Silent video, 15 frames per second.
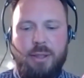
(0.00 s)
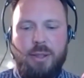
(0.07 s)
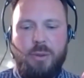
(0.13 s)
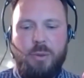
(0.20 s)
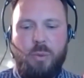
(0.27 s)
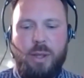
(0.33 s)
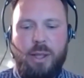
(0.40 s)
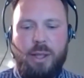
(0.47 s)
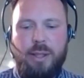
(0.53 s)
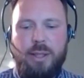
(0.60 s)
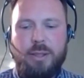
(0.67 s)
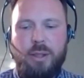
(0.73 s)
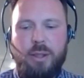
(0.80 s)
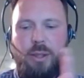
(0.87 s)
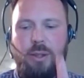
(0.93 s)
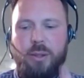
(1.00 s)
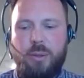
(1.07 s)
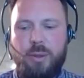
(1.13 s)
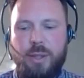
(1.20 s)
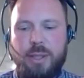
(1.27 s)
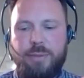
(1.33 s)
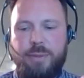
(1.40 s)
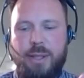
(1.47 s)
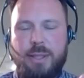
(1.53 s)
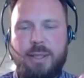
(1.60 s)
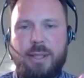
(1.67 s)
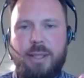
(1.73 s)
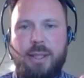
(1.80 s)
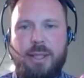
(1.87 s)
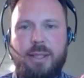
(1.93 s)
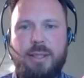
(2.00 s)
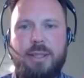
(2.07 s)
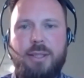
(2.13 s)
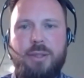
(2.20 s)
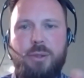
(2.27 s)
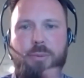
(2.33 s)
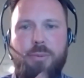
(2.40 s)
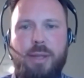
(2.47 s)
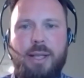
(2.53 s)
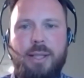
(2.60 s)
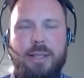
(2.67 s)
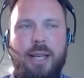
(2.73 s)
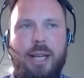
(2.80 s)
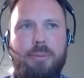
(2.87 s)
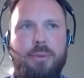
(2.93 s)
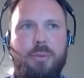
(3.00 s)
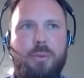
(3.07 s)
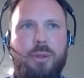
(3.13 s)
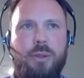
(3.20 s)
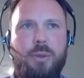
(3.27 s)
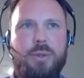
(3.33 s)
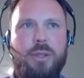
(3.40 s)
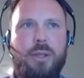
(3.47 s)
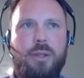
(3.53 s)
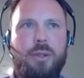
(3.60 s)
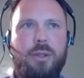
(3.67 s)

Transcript: where there's all these events that are still planned to happen, we're also